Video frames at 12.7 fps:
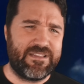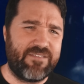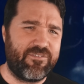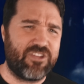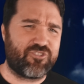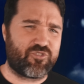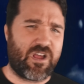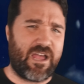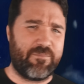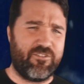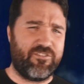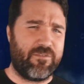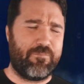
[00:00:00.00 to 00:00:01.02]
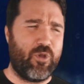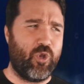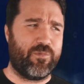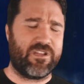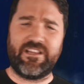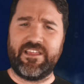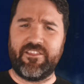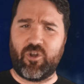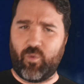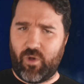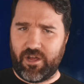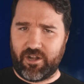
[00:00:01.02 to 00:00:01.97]
Bolivian tribe using poop to clean
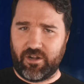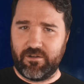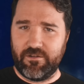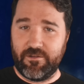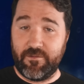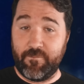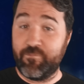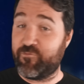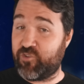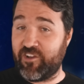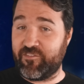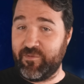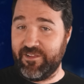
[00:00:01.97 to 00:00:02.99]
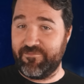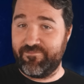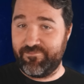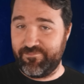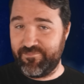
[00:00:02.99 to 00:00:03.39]
their water? Trust me,